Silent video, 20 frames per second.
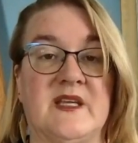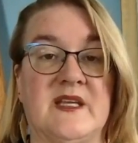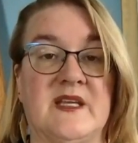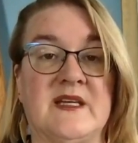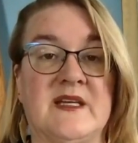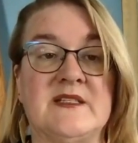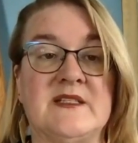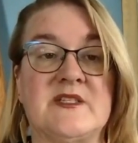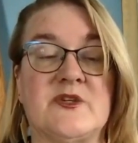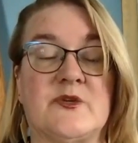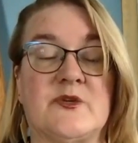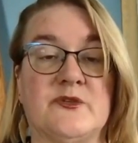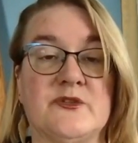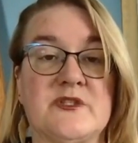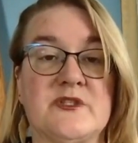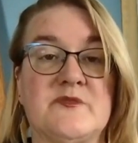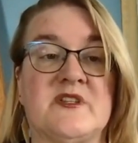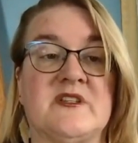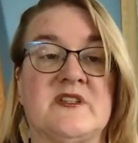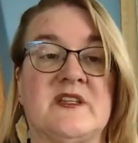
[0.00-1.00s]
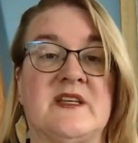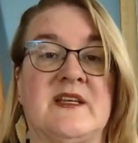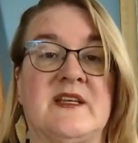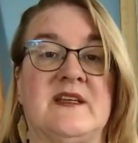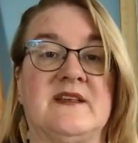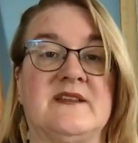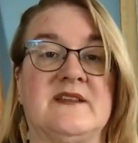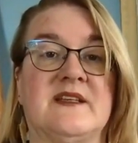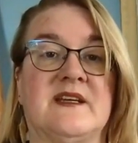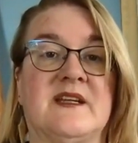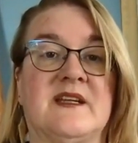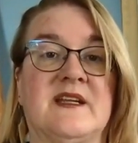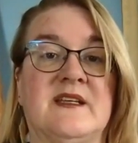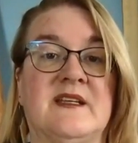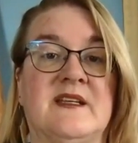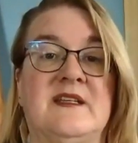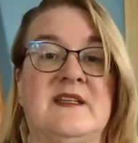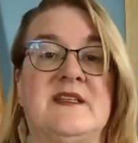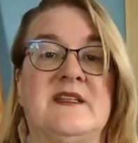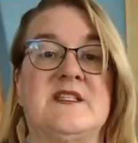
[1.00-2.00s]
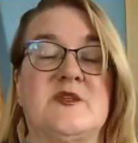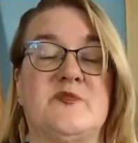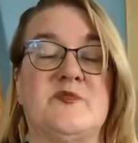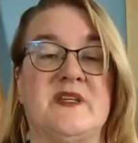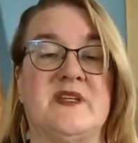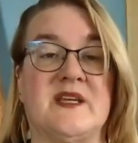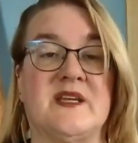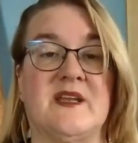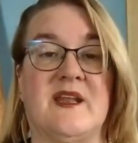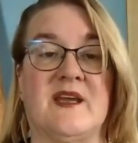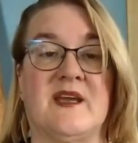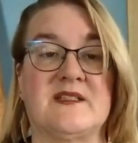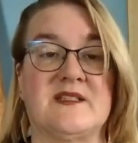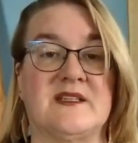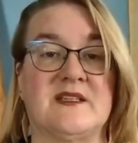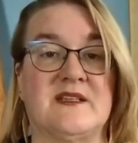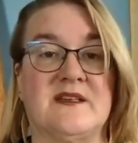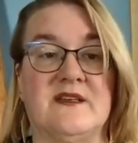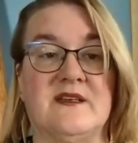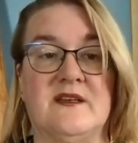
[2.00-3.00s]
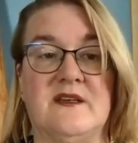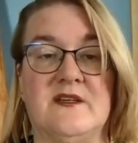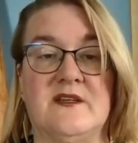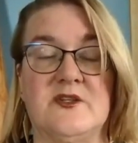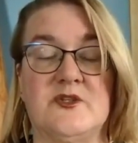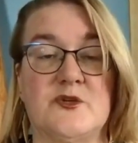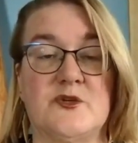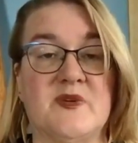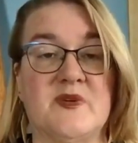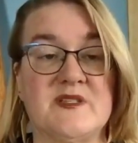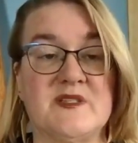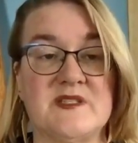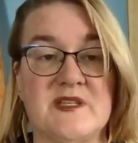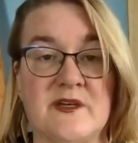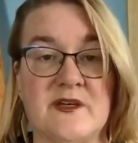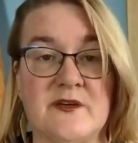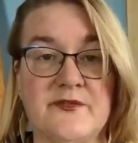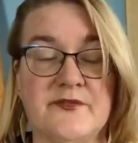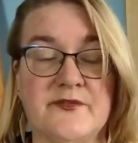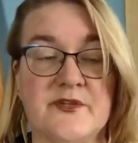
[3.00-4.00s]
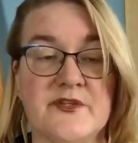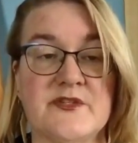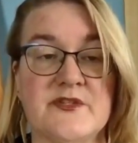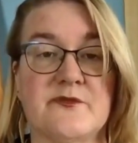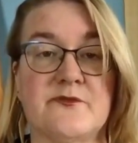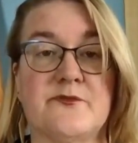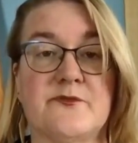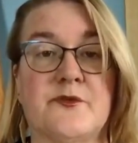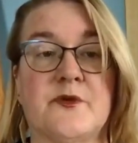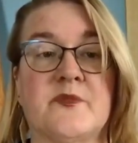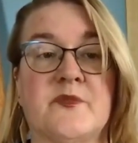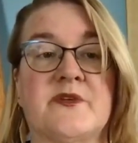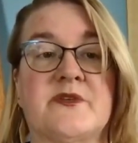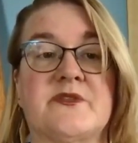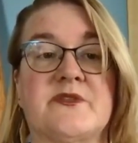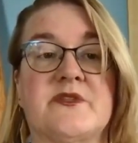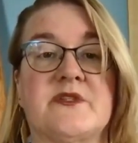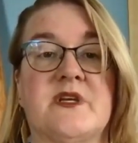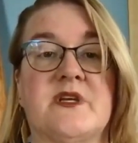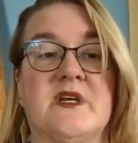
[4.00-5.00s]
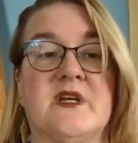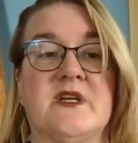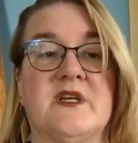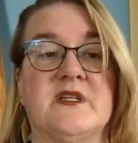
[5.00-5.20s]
And ultimately, that I needed to be connected to myself first and foremost,